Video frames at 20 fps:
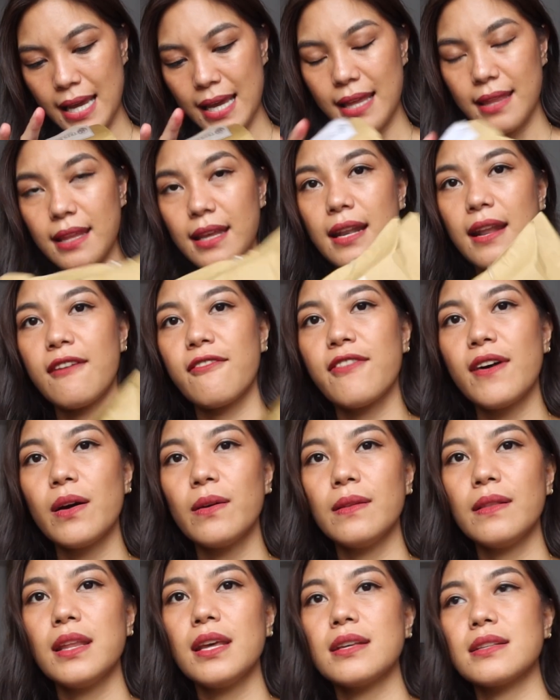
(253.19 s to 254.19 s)
And then, I
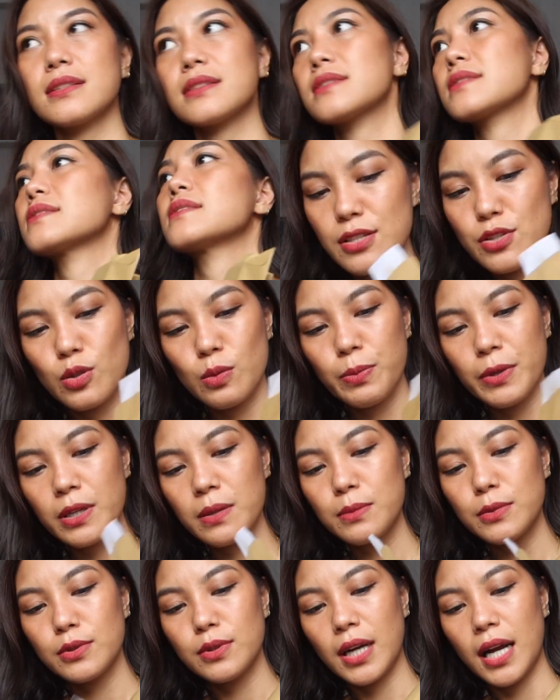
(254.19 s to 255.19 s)
found this. And
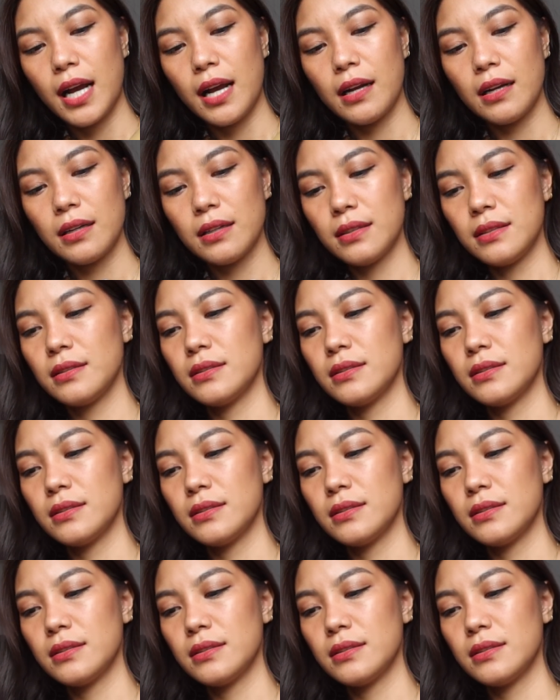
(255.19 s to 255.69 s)
super mura.